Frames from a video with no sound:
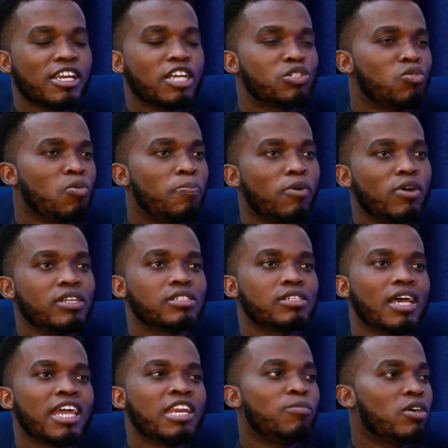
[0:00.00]
there's no point
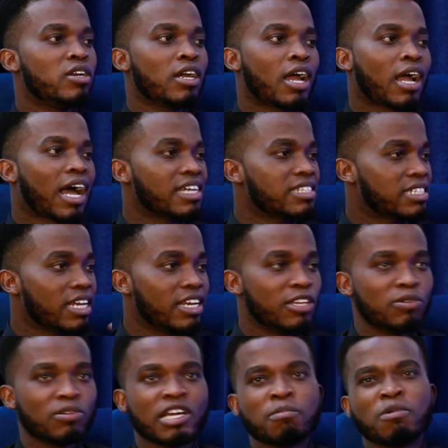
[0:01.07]
anybody canceling
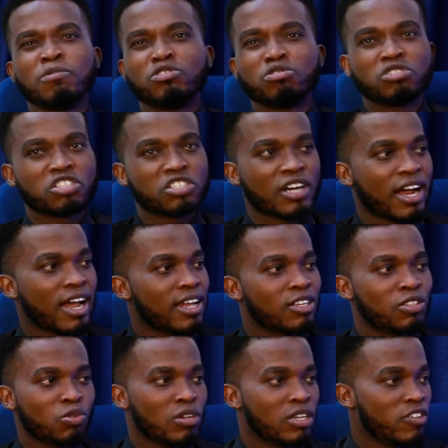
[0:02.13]
you that maybe you should try
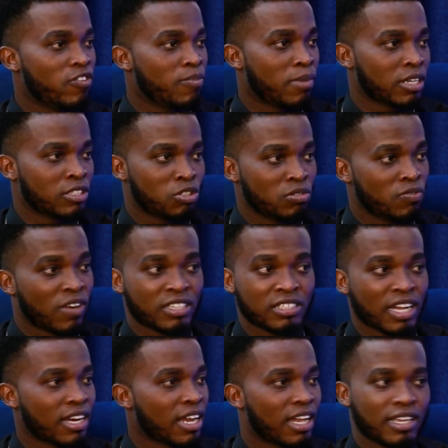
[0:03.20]
to give birth through
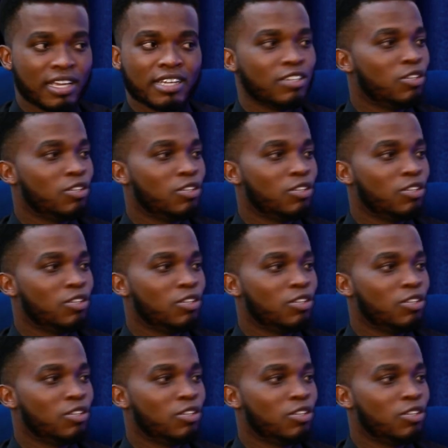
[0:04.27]
vagina again.